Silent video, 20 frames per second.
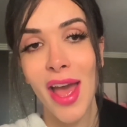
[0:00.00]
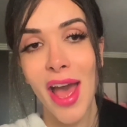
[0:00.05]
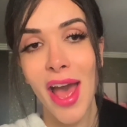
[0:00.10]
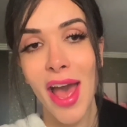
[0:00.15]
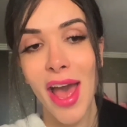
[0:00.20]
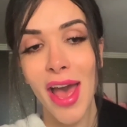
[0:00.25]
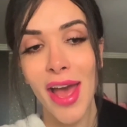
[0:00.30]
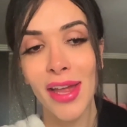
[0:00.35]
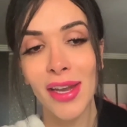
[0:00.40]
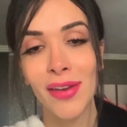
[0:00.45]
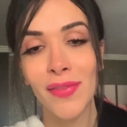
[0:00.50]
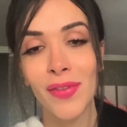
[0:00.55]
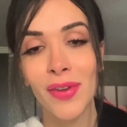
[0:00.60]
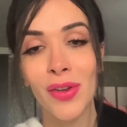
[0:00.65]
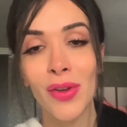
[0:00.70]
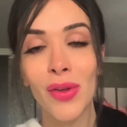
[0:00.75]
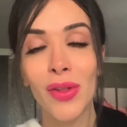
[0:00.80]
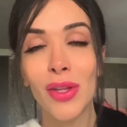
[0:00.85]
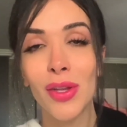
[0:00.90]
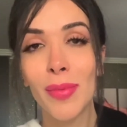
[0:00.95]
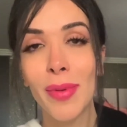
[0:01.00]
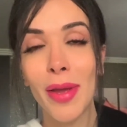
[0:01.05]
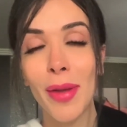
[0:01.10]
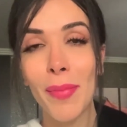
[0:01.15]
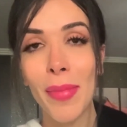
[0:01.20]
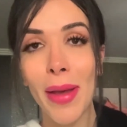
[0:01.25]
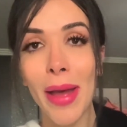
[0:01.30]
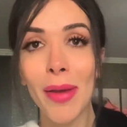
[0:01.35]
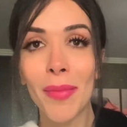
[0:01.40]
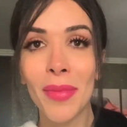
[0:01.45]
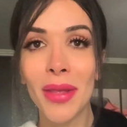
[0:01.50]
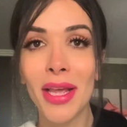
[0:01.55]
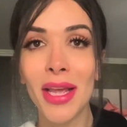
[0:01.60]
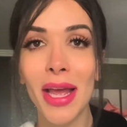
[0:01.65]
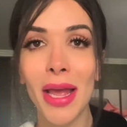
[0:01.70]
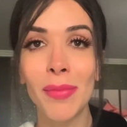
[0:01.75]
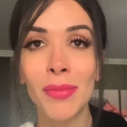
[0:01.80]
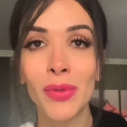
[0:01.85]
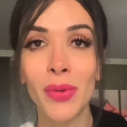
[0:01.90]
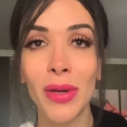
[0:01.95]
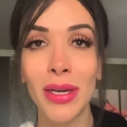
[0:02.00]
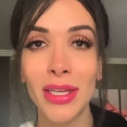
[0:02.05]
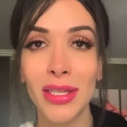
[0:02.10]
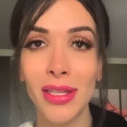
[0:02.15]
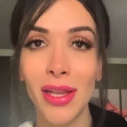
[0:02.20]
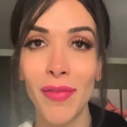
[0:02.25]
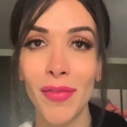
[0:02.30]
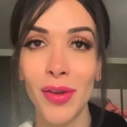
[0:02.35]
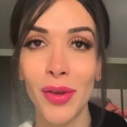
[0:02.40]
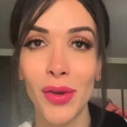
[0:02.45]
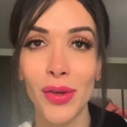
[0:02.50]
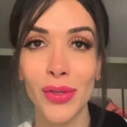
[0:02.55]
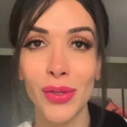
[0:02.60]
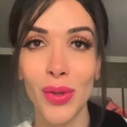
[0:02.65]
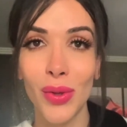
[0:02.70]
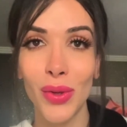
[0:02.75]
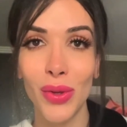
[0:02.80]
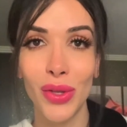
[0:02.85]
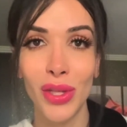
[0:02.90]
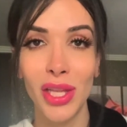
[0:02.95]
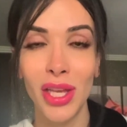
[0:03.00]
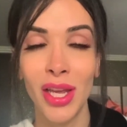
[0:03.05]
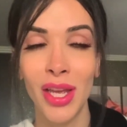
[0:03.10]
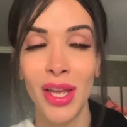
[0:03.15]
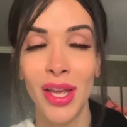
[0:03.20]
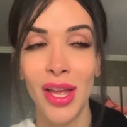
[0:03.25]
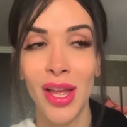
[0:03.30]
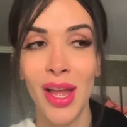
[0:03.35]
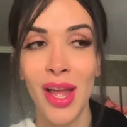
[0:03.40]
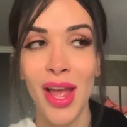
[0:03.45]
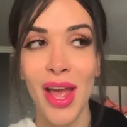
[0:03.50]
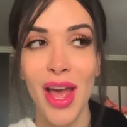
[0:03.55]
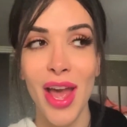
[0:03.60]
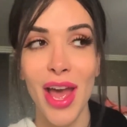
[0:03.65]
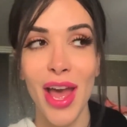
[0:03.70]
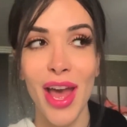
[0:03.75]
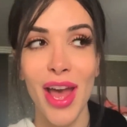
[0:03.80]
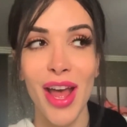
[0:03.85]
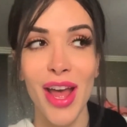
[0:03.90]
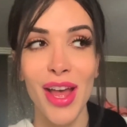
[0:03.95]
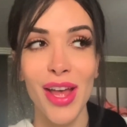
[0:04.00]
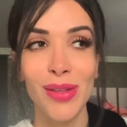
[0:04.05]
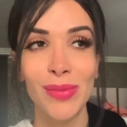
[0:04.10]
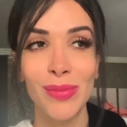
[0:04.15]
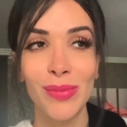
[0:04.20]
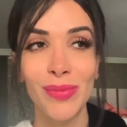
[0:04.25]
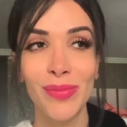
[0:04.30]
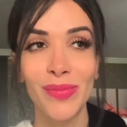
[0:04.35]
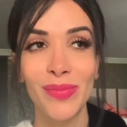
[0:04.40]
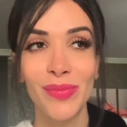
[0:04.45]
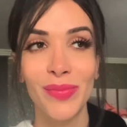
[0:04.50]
And if you know a little bit about me, I'm 27 years old. And